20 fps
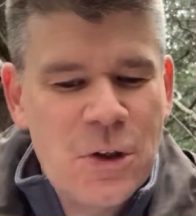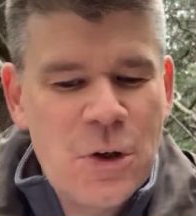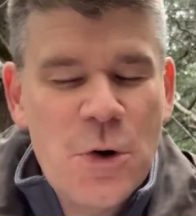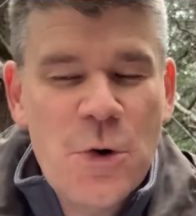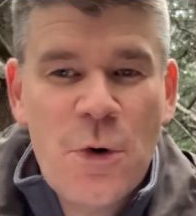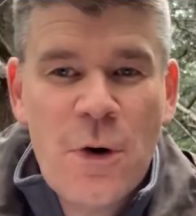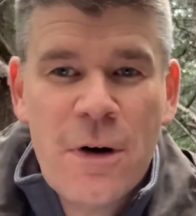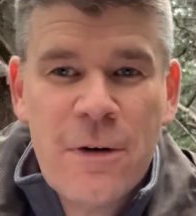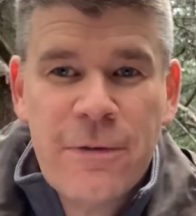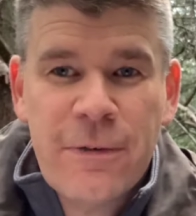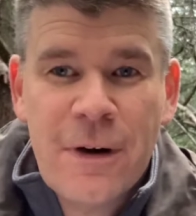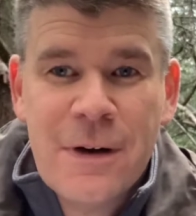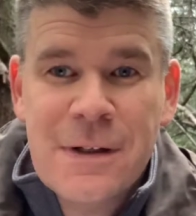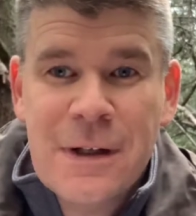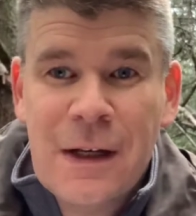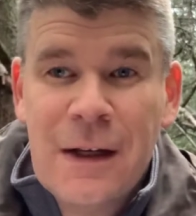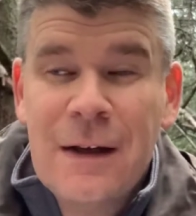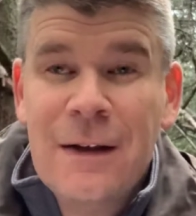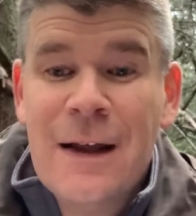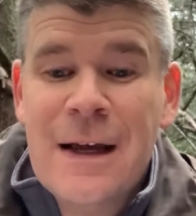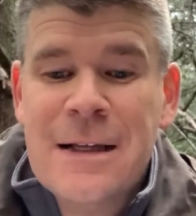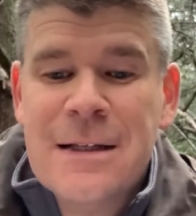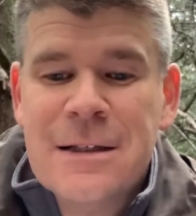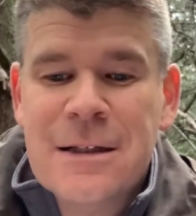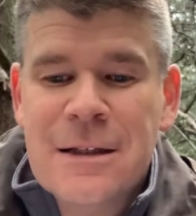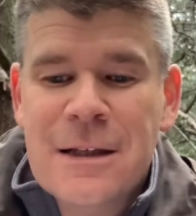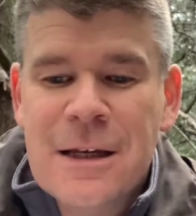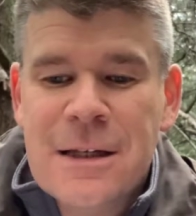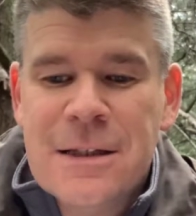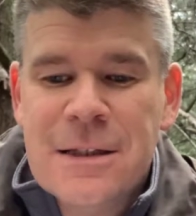Neudorf articulates
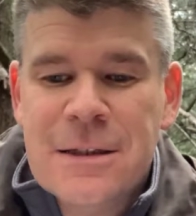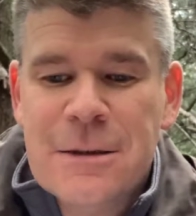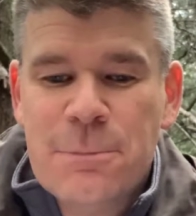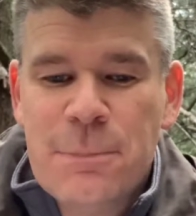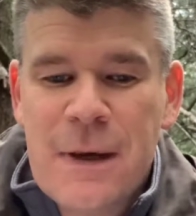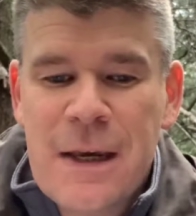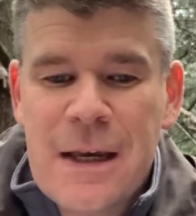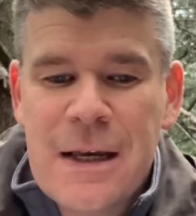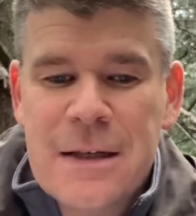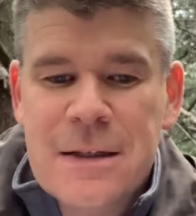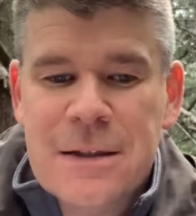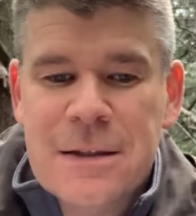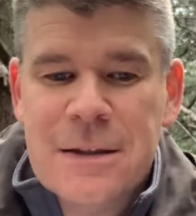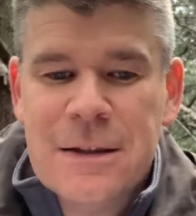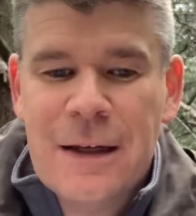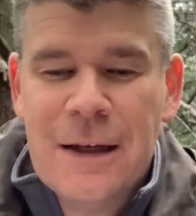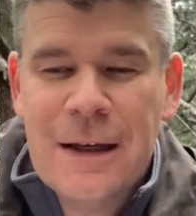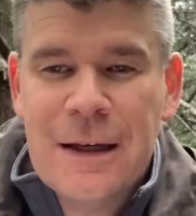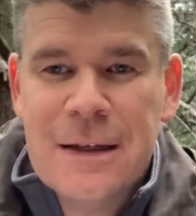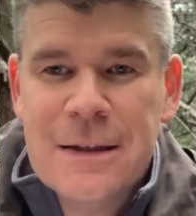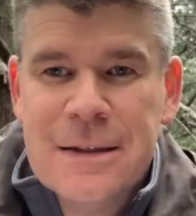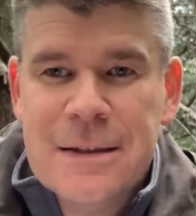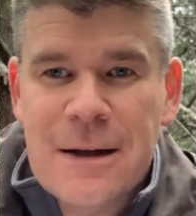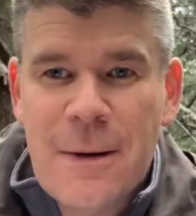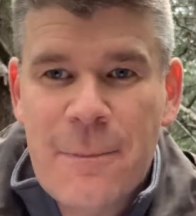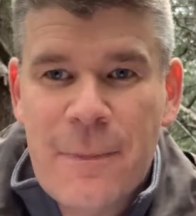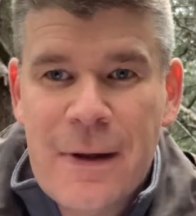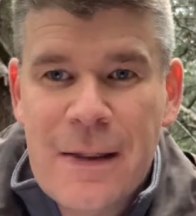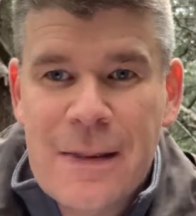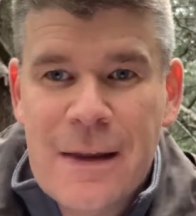in this piece is
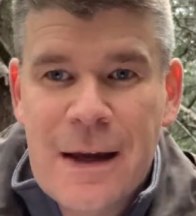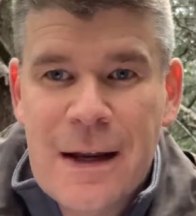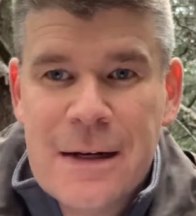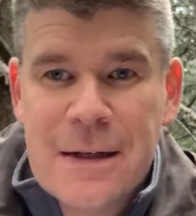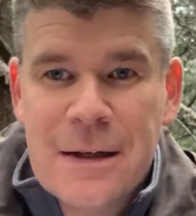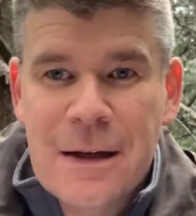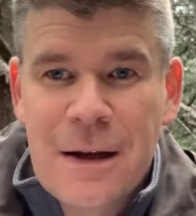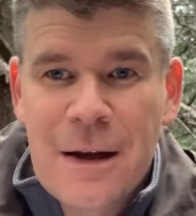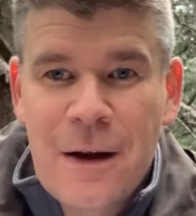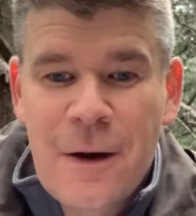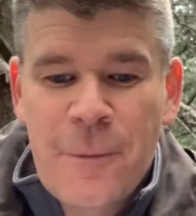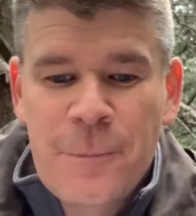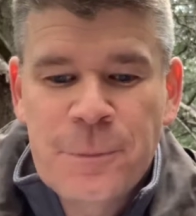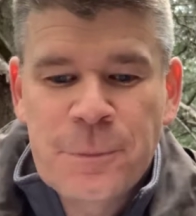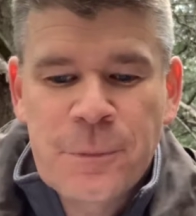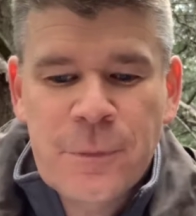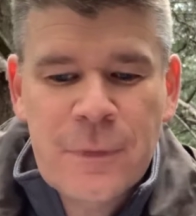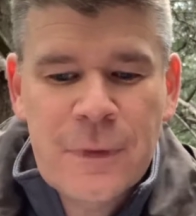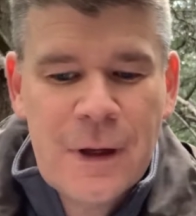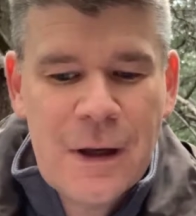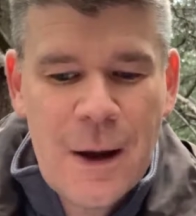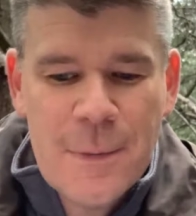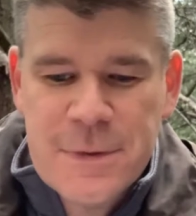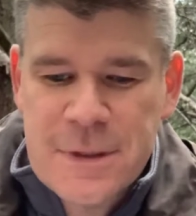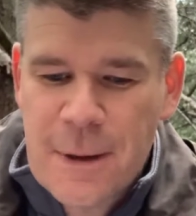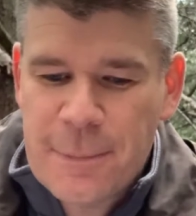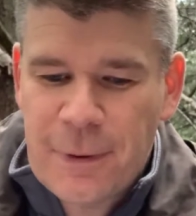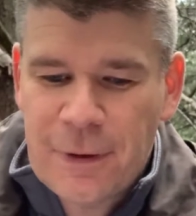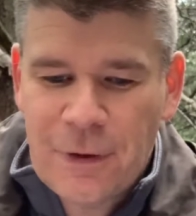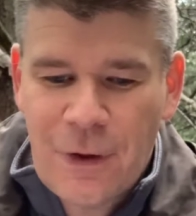something that comes
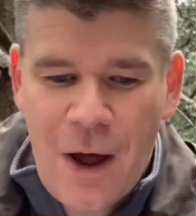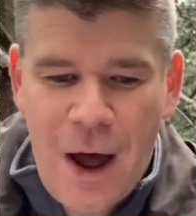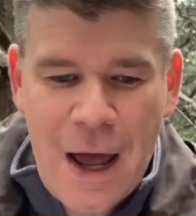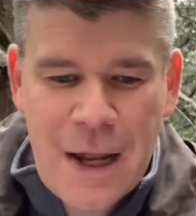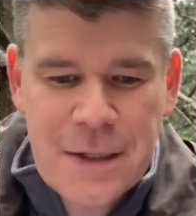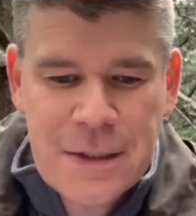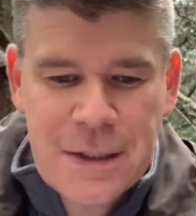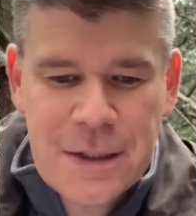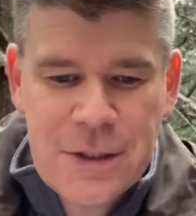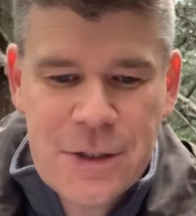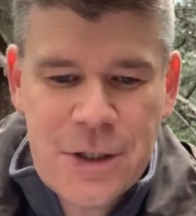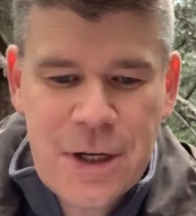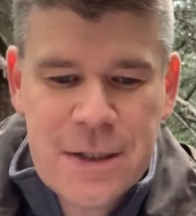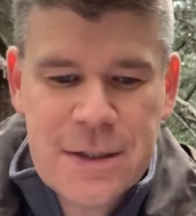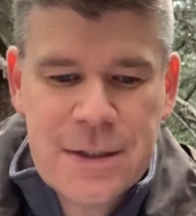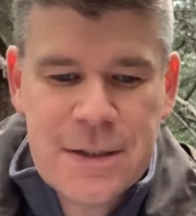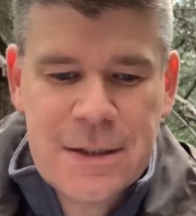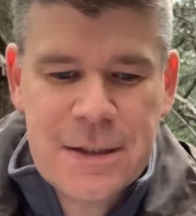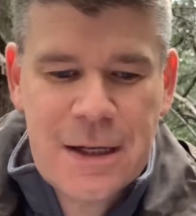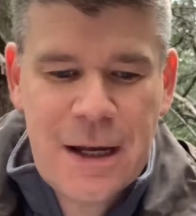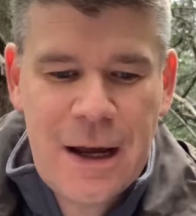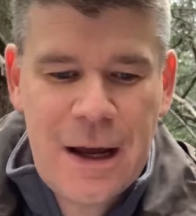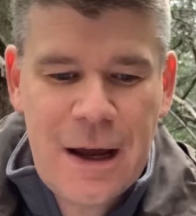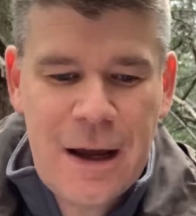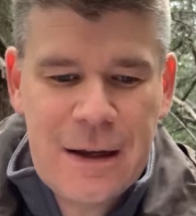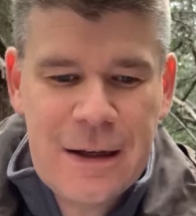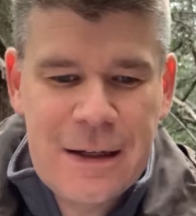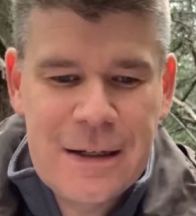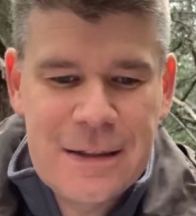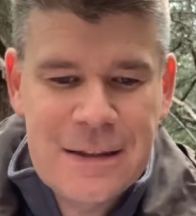up a lot just
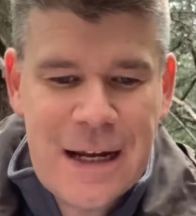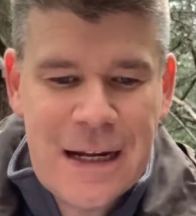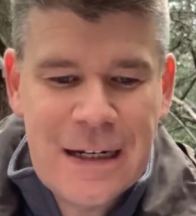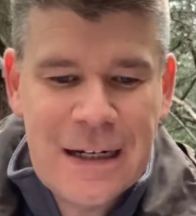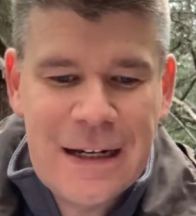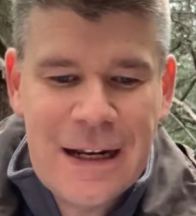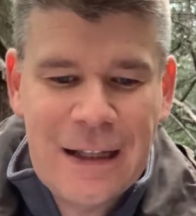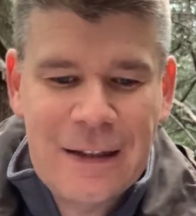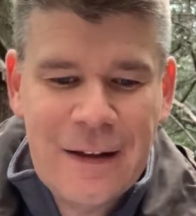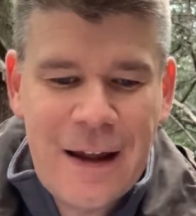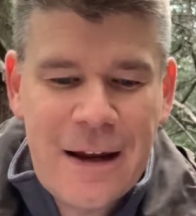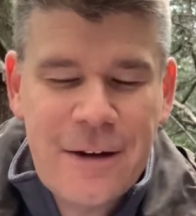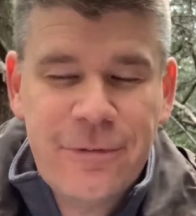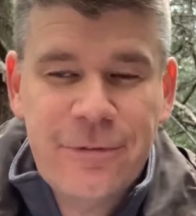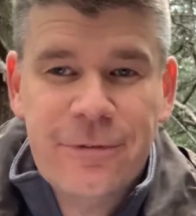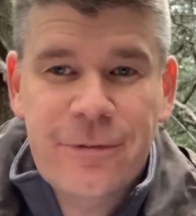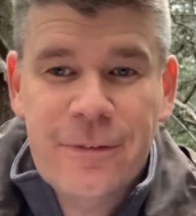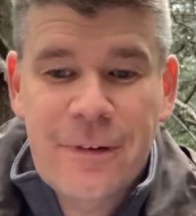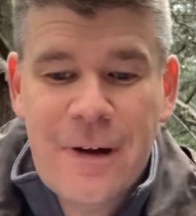in day-to-day life,